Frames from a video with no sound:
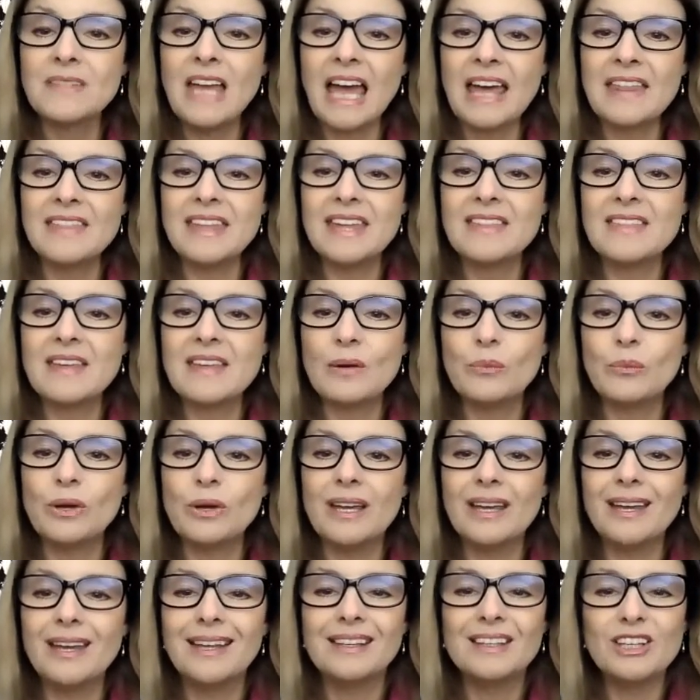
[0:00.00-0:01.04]
I think that
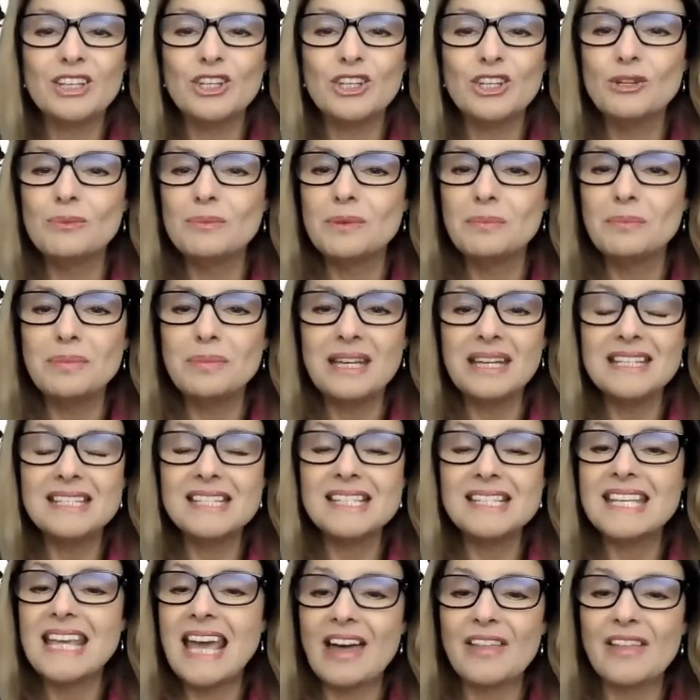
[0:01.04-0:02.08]
when human
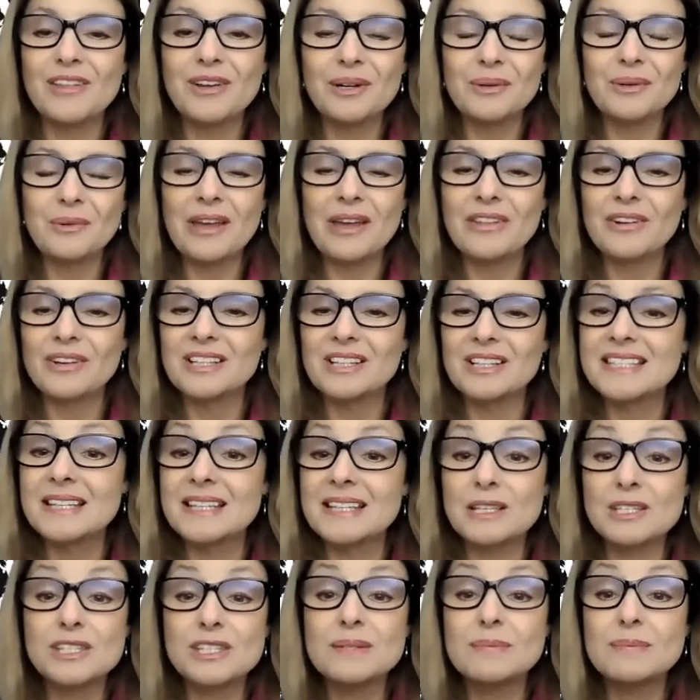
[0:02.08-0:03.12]
beings gather, whether it's in a
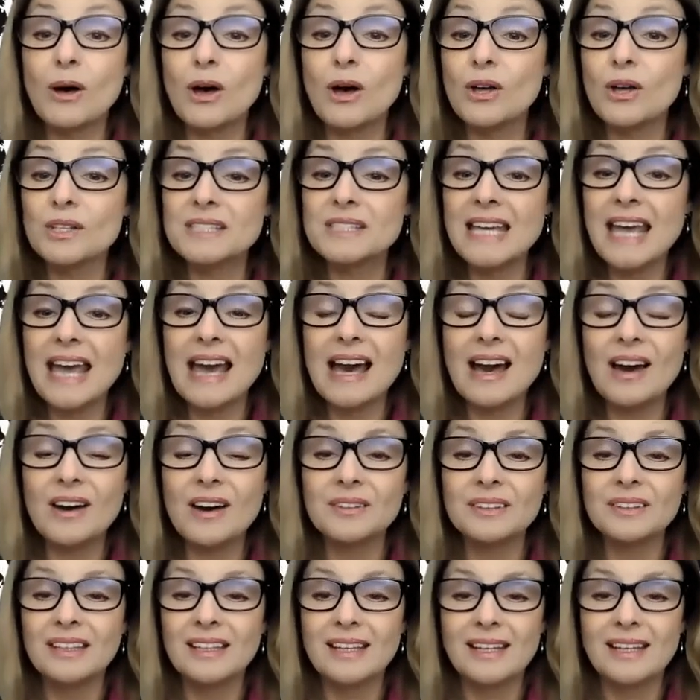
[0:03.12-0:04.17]
small
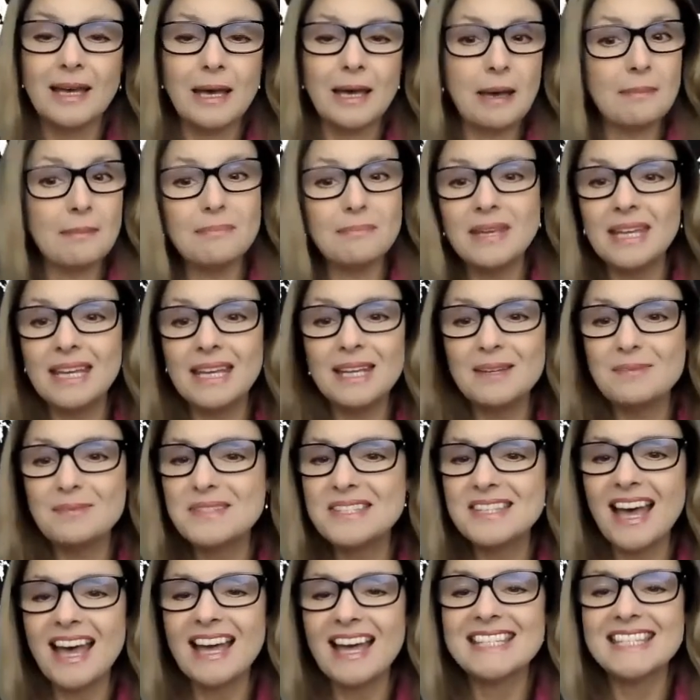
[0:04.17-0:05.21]
town, a medium
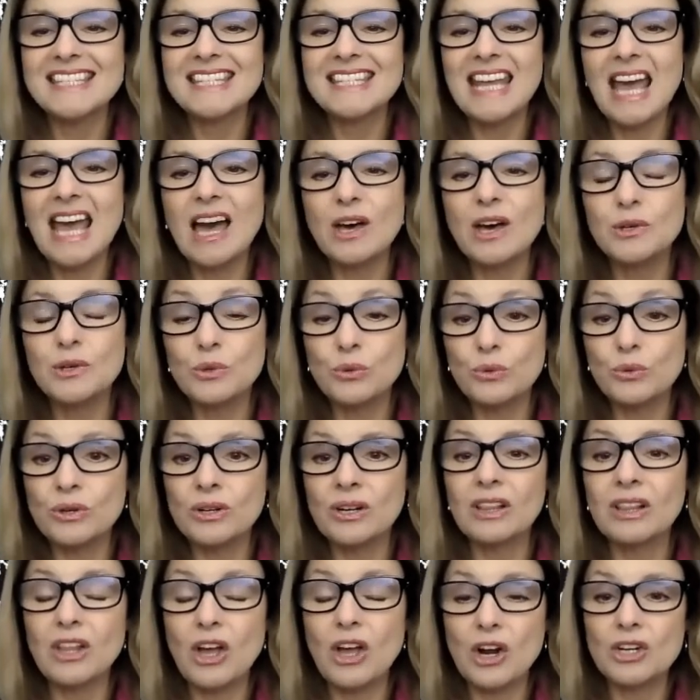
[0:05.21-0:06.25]
sized town, or a
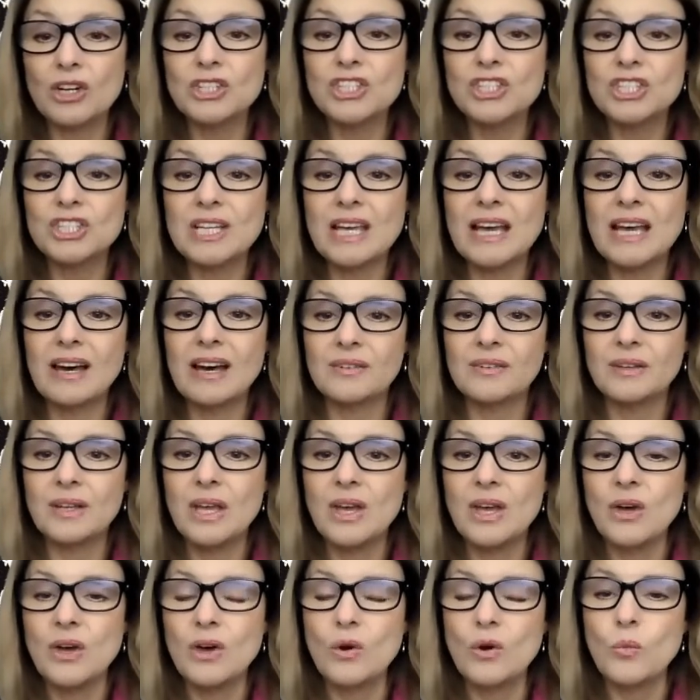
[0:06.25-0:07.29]
large town,
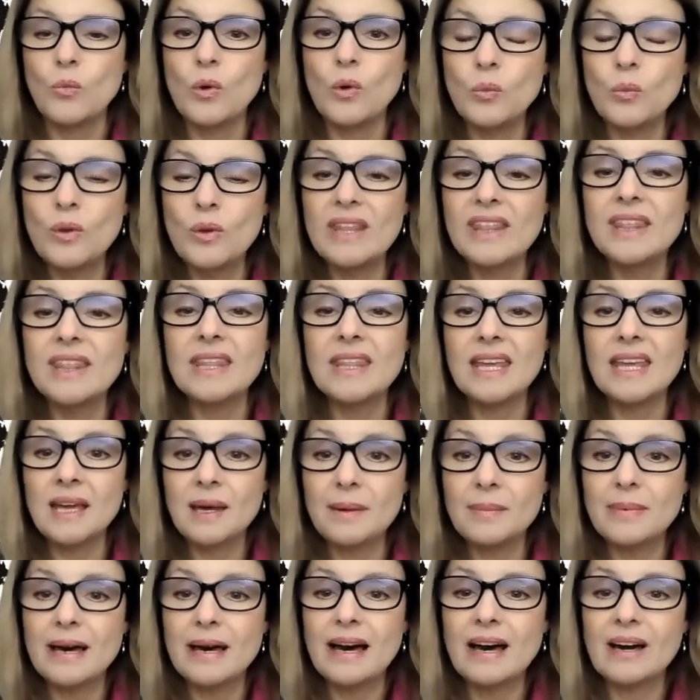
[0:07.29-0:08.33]
when we think
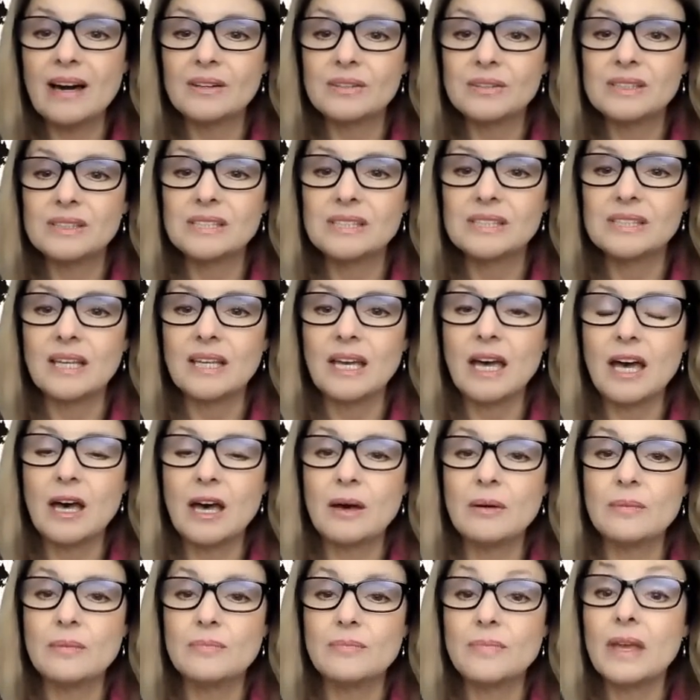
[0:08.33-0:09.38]
about
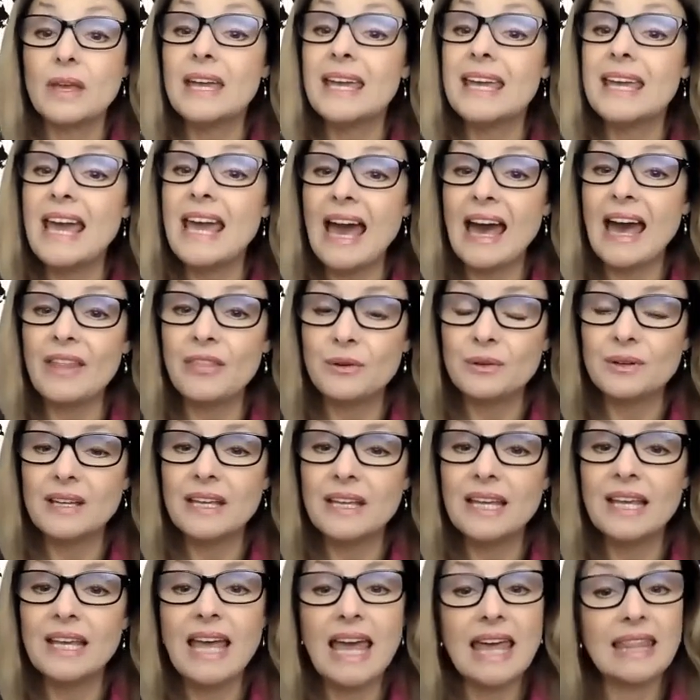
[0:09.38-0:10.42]
um,
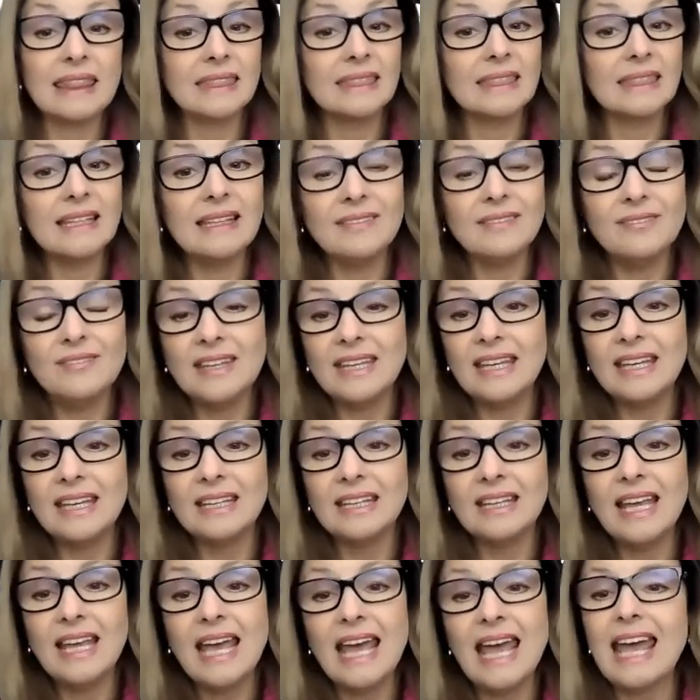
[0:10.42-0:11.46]
gathering and
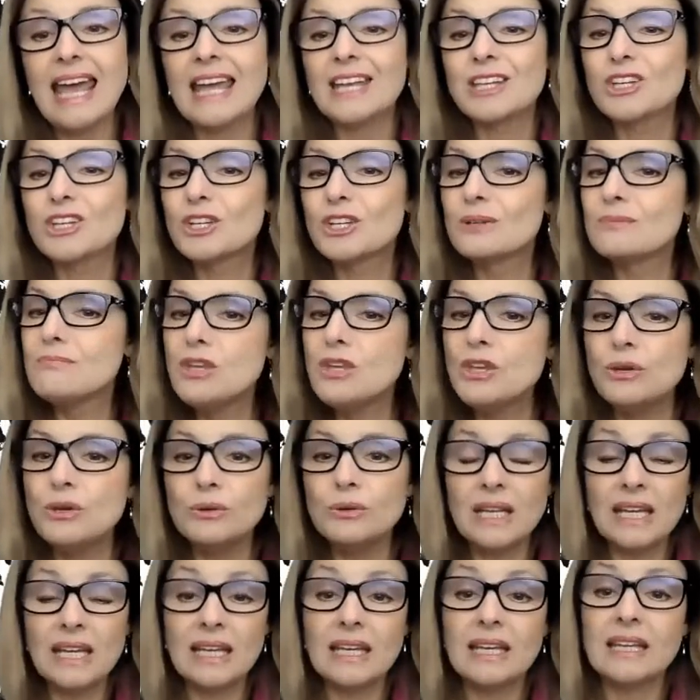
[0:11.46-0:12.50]
living and
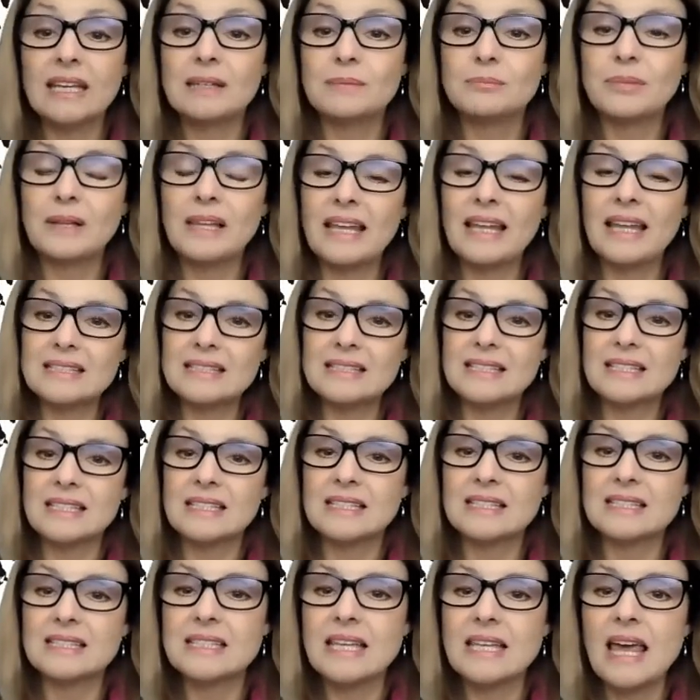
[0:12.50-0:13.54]
communing in
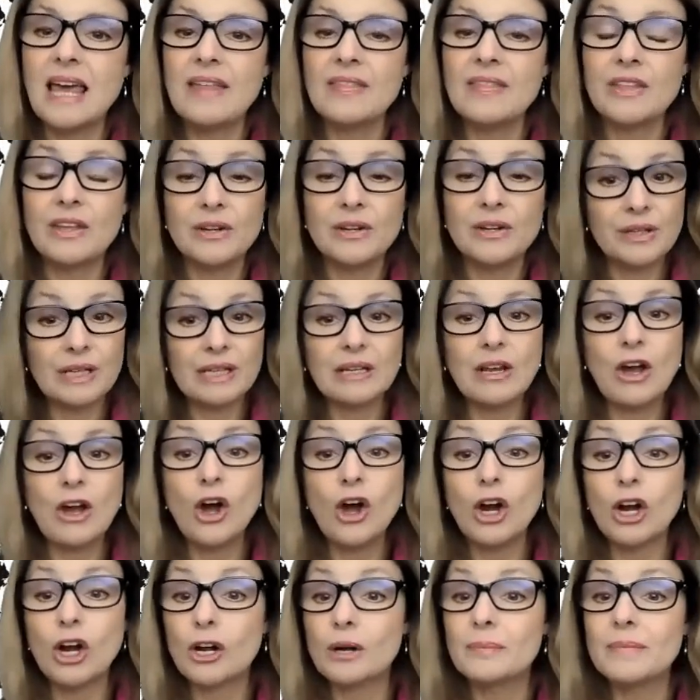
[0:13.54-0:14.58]
places that are in
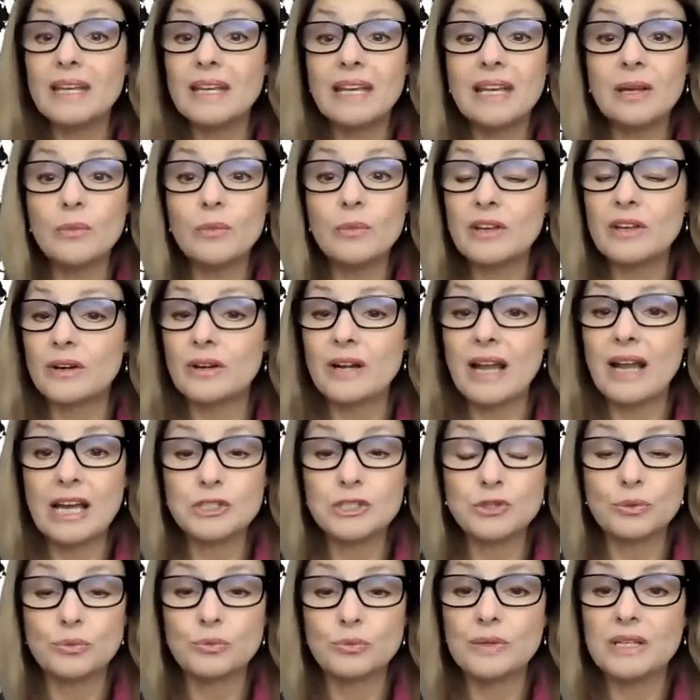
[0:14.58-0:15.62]
harmony with our
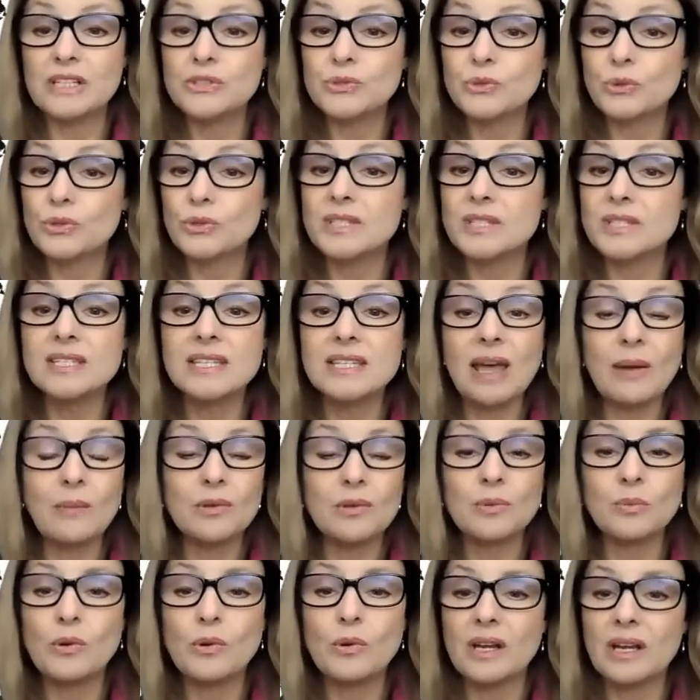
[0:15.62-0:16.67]
natural resources and with
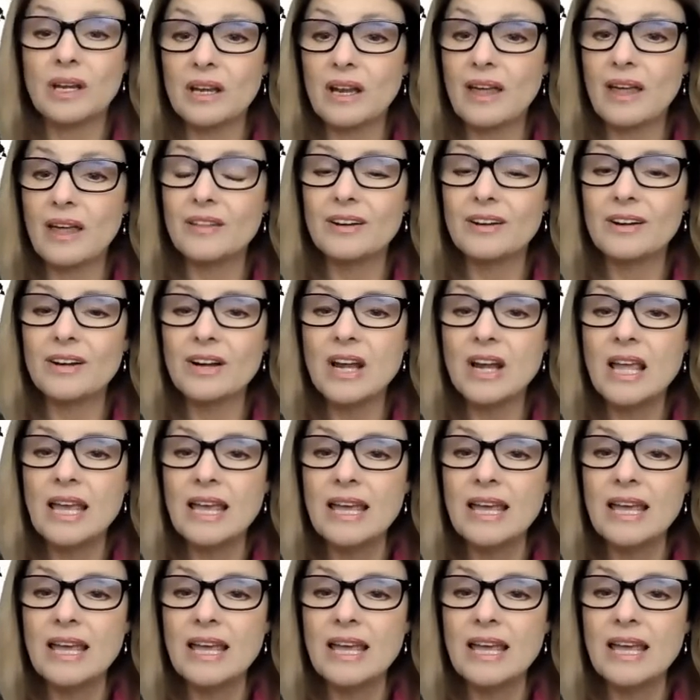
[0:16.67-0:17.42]
one another,